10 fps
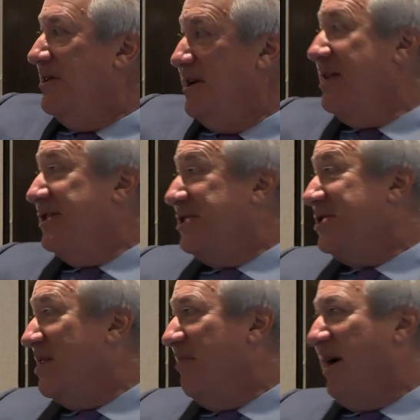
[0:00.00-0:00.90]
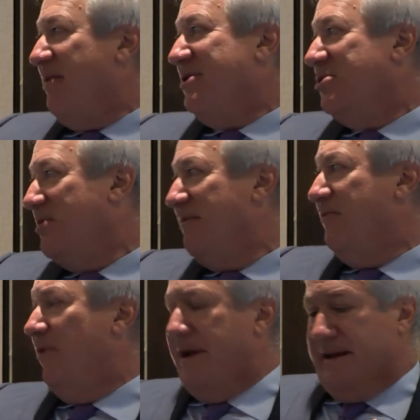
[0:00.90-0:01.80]
And it's just the model sort
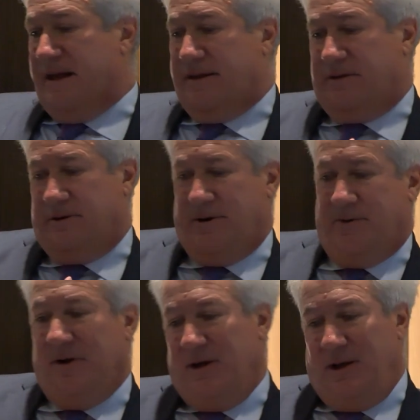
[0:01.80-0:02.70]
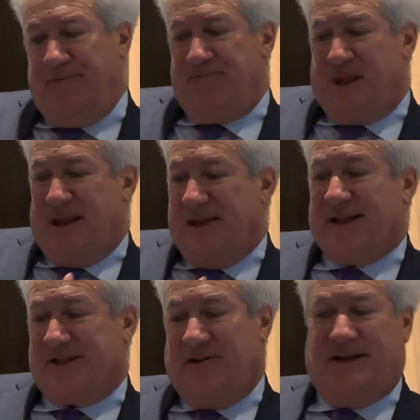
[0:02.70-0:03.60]
of running that through. And
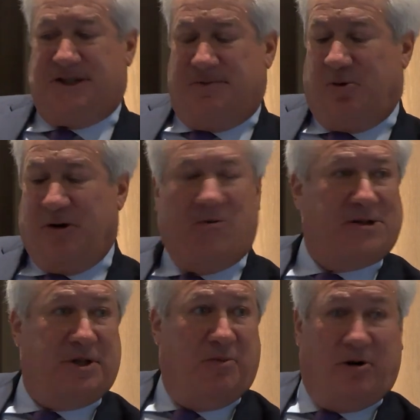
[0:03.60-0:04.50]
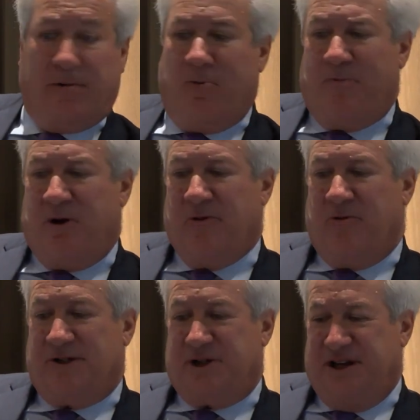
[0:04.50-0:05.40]
that's the less important question. The more important
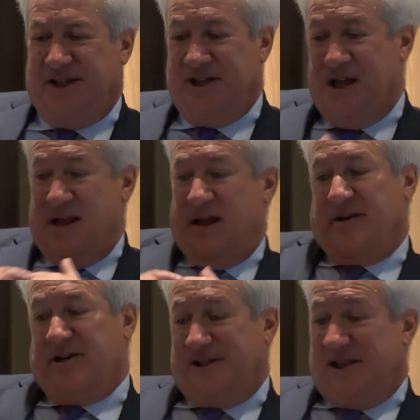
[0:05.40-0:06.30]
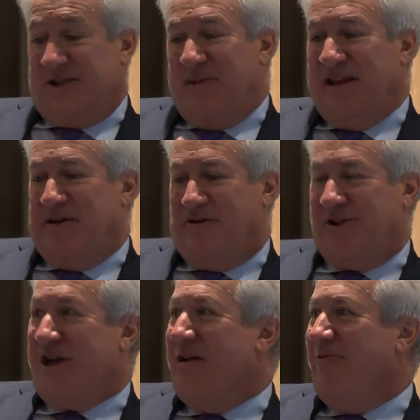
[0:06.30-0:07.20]
question is, does this mean that
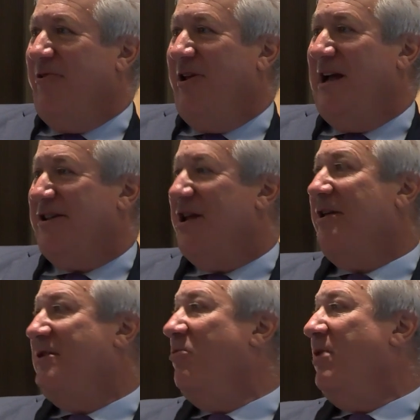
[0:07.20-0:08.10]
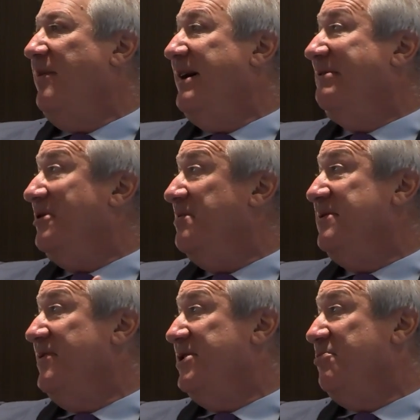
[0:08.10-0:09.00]
Orange County really has nothing to worry about in terms
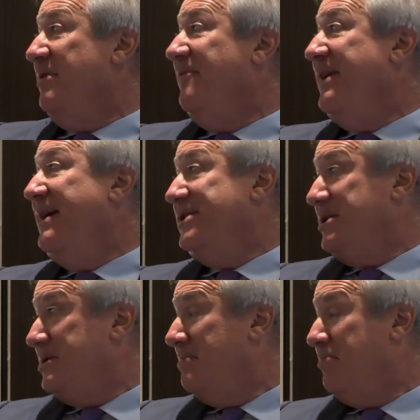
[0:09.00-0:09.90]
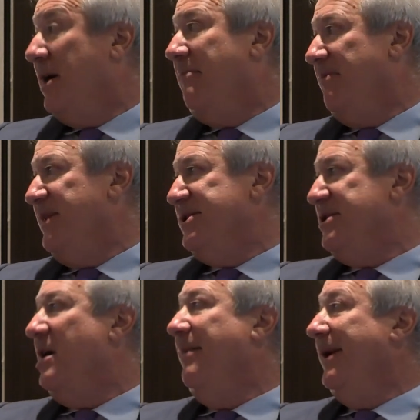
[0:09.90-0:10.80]
of this refinance problem that's
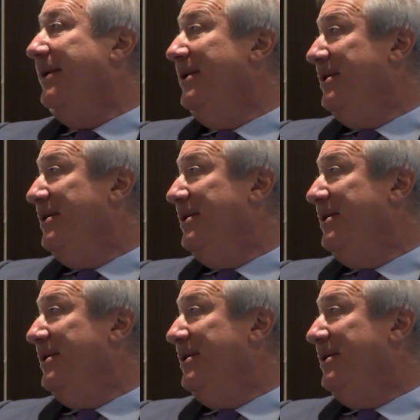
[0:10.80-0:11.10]
coming?